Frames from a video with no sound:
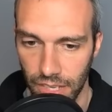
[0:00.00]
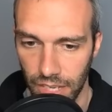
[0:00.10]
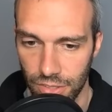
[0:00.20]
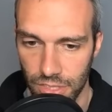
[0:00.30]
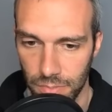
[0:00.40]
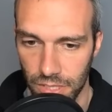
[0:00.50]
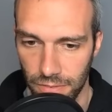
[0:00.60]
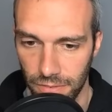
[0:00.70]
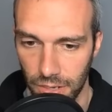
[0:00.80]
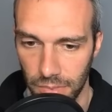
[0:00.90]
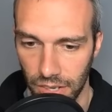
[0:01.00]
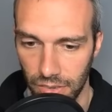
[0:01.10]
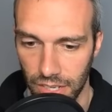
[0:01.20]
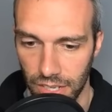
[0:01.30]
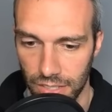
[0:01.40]
and just commit to the farm down,
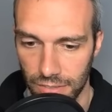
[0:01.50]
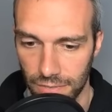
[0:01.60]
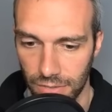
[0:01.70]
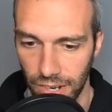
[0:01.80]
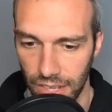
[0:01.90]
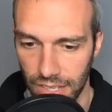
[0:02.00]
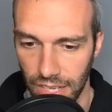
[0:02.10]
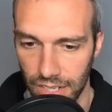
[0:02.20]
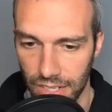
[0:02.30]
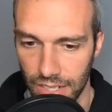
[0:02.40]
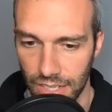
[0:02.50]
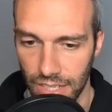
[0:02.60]
and it is a Feraligatr.